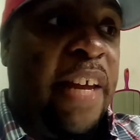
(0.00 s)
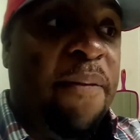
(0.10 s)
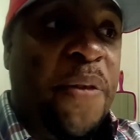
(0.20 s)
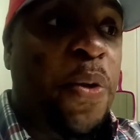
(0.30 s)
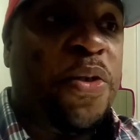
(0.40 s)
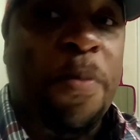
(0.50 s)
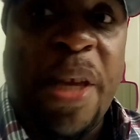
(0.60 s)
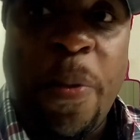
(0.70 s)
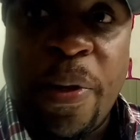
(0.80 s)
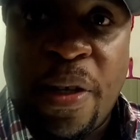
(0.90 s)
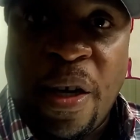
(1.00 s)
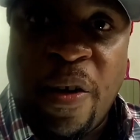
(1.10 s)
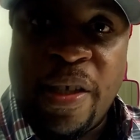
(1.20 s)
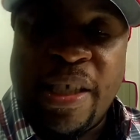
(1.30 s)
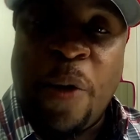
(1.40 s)
infused me with
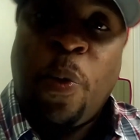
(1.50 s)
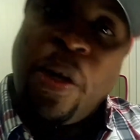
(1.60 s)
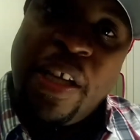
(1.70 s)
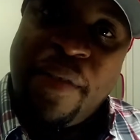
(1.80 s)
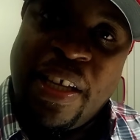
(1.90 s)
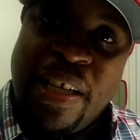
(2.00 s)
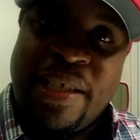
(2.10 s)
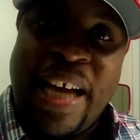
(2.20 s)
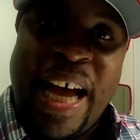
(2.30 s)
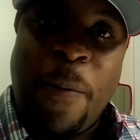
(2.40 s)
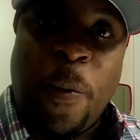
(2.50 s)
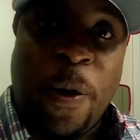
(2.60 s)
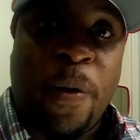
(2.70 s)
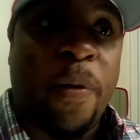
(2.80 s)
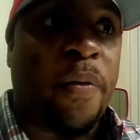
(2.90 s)
courage. And we're living in a time
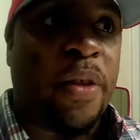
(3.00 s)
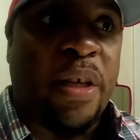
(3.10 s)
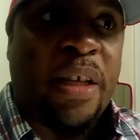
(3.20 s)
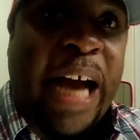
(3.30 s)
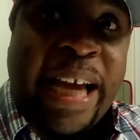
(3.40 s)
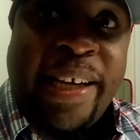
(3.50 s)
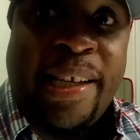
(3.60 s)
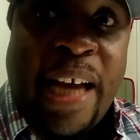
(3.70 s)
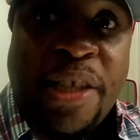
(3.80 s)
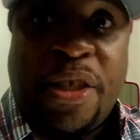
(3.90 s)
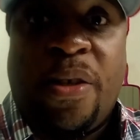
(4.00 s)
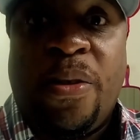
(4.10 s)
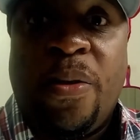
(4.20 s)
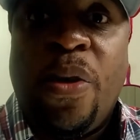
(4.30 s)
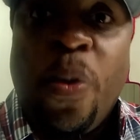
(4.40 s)
where the
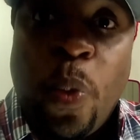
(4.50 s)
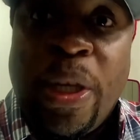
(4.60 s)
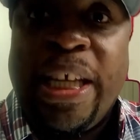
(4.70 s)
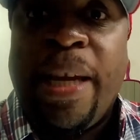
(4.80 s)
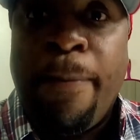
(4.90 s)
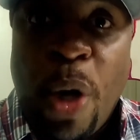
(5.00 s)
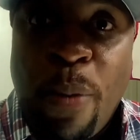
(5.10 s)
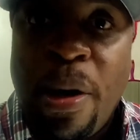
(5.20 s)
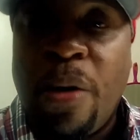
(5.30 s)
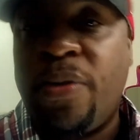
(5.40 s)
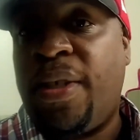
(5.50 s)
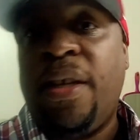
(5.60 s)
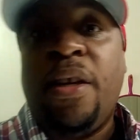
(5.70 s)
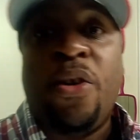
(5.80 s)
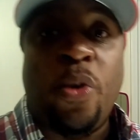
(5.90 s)
ideological Willie and Bobos,
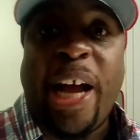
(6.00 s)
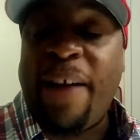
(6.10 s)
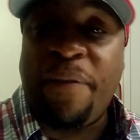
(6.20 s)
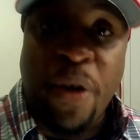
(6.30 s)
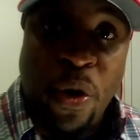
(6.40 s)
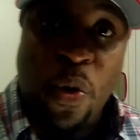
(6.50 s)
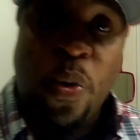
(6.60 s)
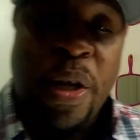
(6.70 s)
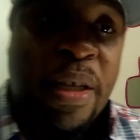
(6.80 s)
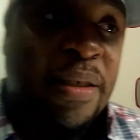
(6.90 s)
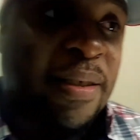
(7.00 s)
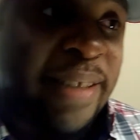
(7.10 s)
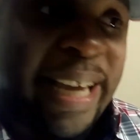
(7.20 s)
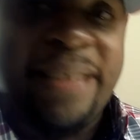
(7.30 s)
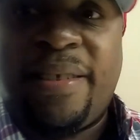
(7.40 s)
who have no
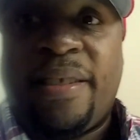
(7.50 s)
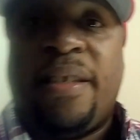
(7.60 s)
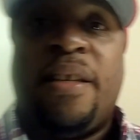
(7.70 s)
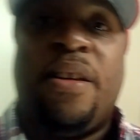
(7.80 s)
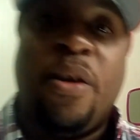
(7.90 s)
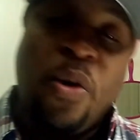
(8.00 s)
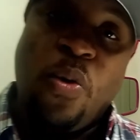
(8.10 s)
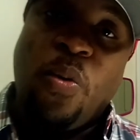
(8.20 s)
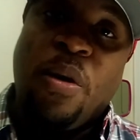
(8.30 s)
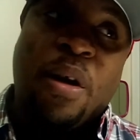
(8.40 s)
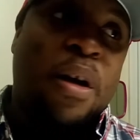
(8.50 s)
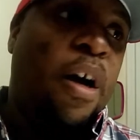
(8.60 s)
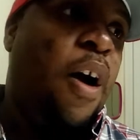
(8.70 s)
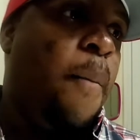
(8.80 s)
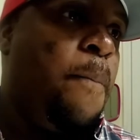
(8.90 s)
sense, no
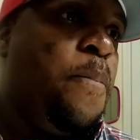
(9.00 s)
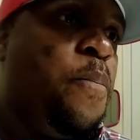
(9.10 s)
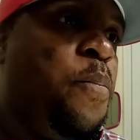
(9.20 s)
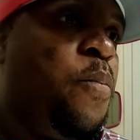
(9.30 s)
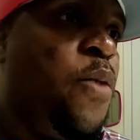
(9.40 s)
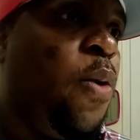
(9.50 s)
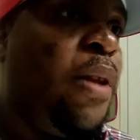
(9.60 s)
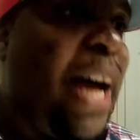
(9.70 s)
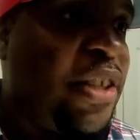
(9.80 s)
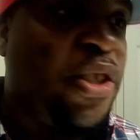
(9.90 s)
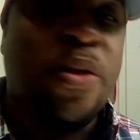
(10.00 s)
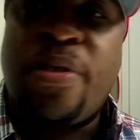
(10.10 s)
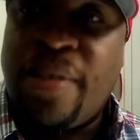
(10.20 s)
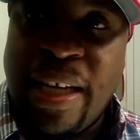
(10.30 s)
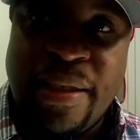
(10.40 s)
logical
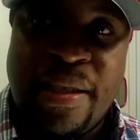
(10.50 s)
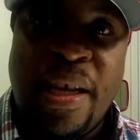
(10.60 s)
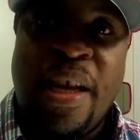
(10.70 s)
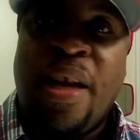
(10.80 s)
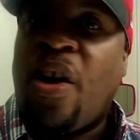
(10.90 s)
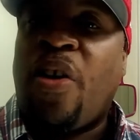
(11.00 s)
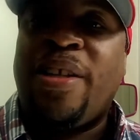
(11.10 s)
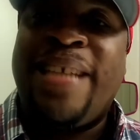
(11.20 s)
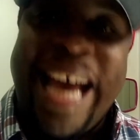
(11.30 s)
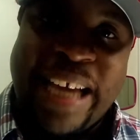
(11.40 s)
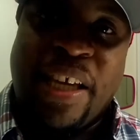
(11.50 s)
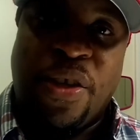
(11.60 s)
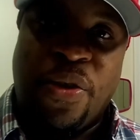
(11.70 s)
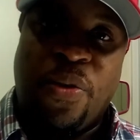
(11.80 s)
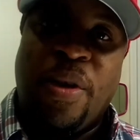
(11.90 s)
sense, are
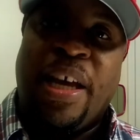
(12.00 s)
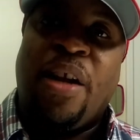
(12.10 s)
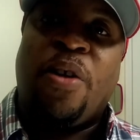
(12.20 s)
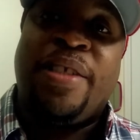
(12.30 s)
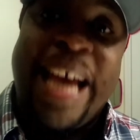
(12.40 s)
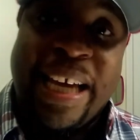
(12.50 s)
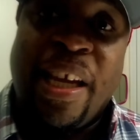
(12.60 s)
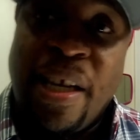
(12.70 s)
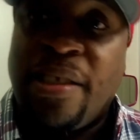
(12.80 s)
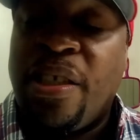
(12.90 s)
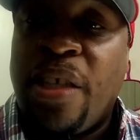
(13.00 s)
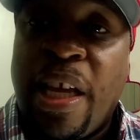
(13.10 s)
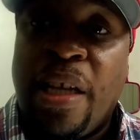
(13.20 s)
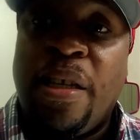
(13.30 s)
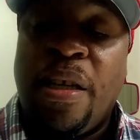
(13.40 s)
attacking you and are attacking us
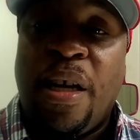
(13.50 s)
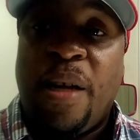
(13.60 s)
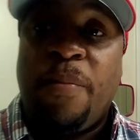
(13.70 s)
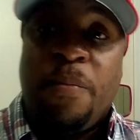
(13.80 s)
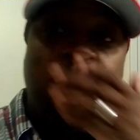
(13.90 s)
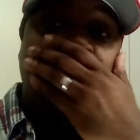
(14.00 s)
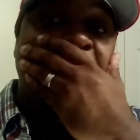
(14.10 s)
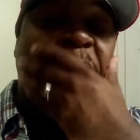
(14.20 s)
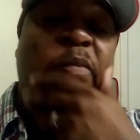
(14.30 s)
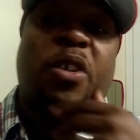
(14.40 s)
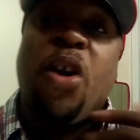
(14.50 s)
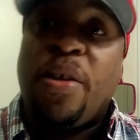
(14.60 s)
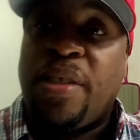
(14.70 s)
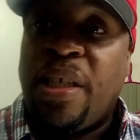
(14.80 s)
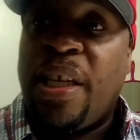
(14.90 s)
and
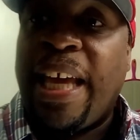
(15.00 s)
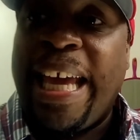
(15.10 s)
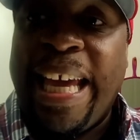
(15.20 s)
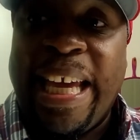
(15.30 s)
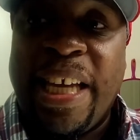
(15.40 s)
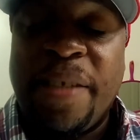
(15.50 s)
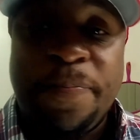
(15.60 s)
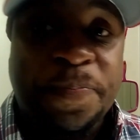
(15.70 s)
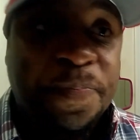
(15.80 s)
causing a